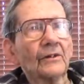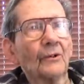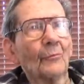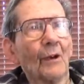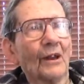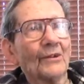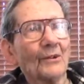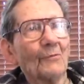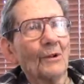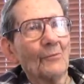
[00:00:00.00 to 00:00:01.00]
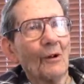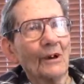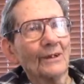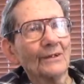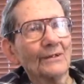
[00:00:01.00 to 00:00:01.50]
a good manager of meat
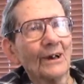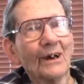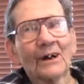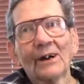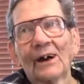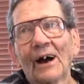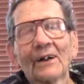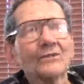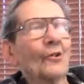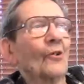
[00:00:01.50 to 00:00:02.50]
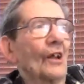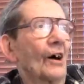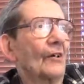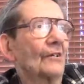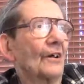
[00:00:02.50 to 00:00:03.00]
markets. I sold
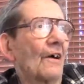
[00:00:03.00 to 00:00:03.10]
out